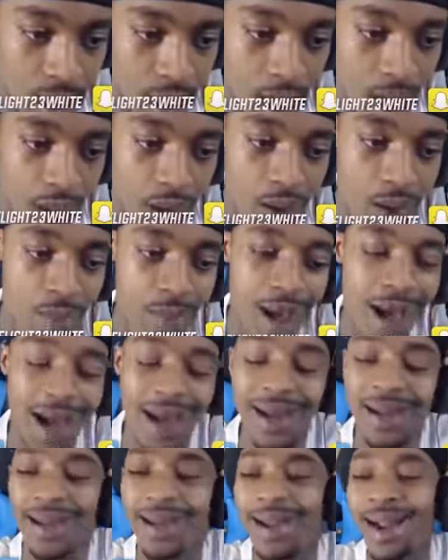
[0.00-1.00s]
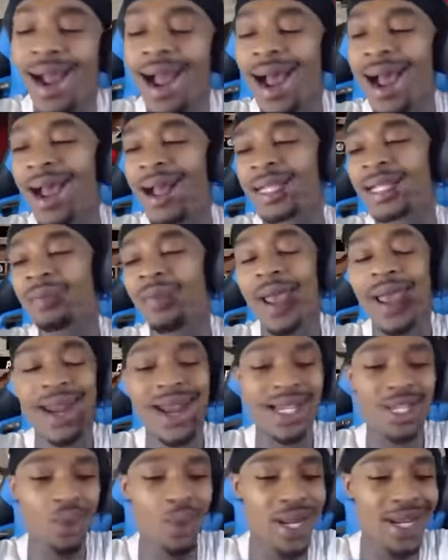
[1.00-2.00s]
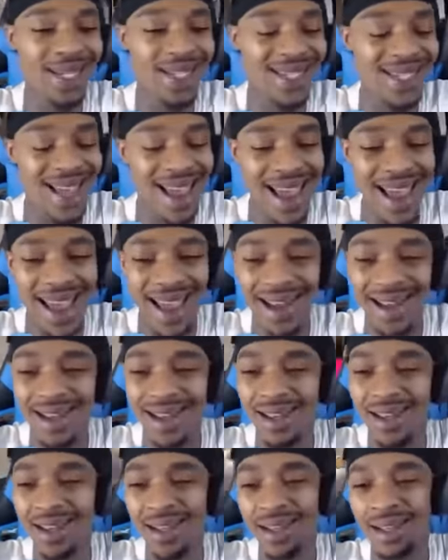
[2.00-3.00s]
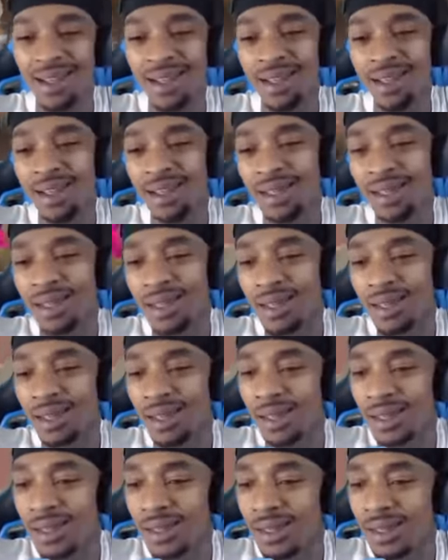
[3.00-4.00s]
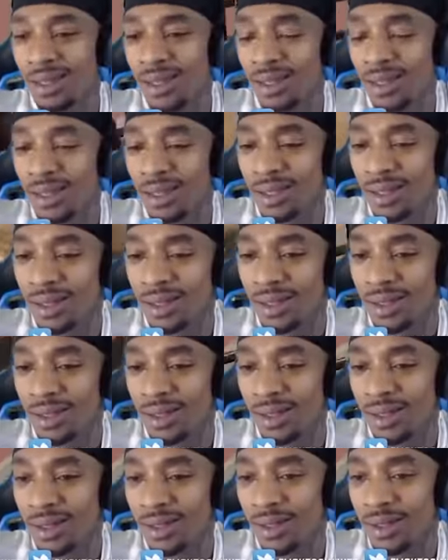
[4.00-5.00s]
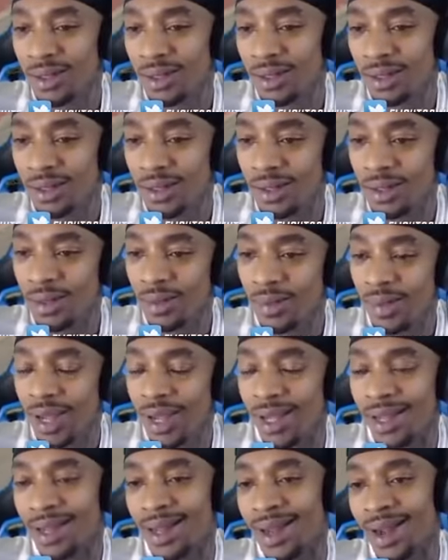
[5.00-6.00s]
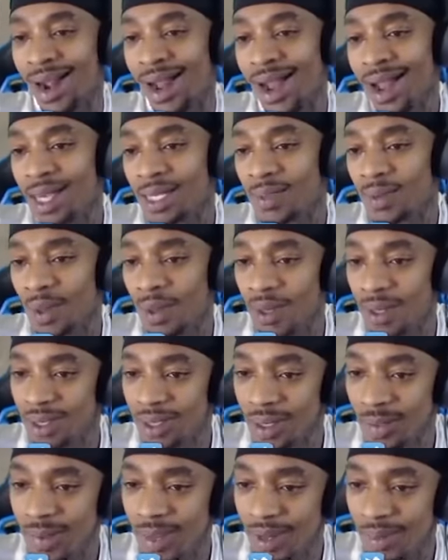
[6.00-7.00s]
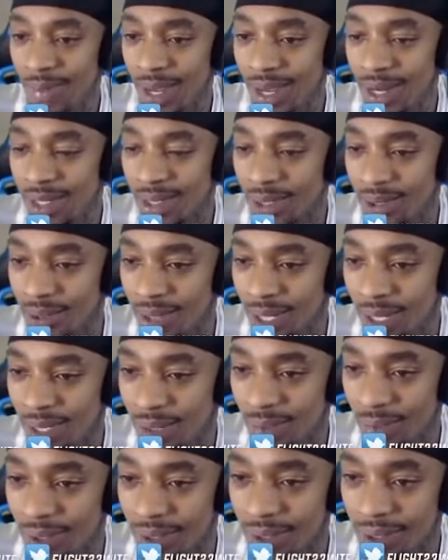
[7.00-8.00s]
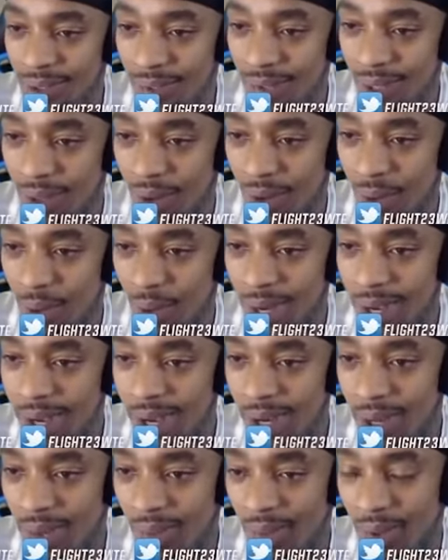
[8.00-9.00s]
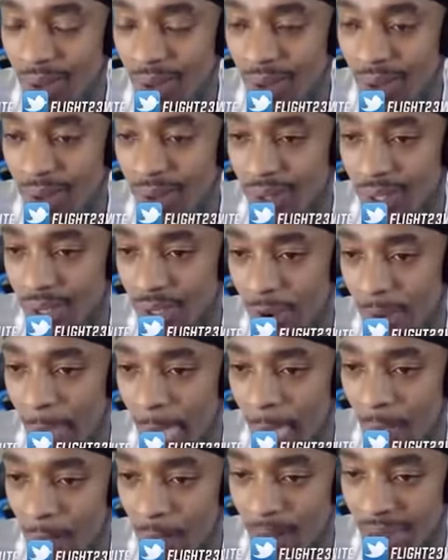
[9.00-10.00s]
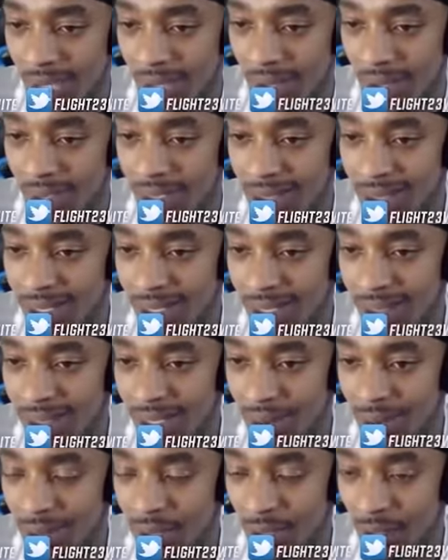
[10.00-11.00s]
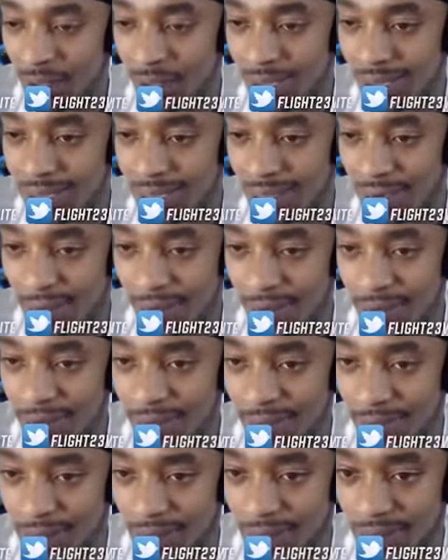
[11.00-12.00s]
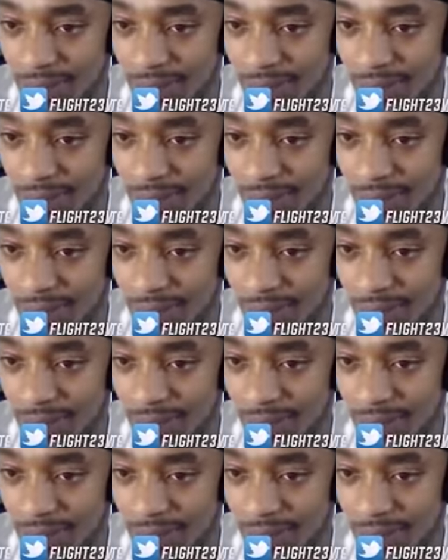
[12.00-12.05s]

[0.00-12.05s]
Oh my gosh, man, that's what he said. Yeah. oh my gosh, bro, you're some of your man in 2K community. Some of y'all weird, bro. Bro, I thought he said something totally different, bro.